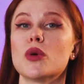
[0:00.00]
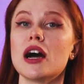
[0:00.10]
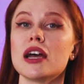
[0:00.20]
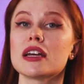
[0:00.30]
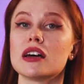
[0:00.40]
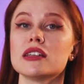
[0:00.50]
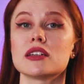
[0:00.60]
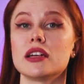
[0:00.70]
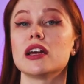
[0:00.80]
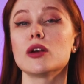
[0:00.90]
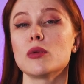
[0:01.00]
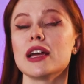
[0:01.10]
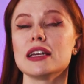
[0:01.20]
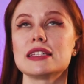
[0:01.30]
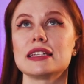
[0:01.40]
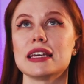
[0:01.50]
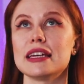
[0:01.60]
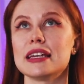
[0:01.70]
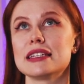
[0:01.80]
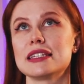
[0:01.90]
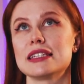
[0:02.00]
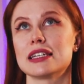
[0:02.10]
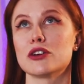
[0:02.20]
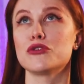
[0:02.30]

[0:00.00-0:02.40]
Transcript: why Qatar Airways is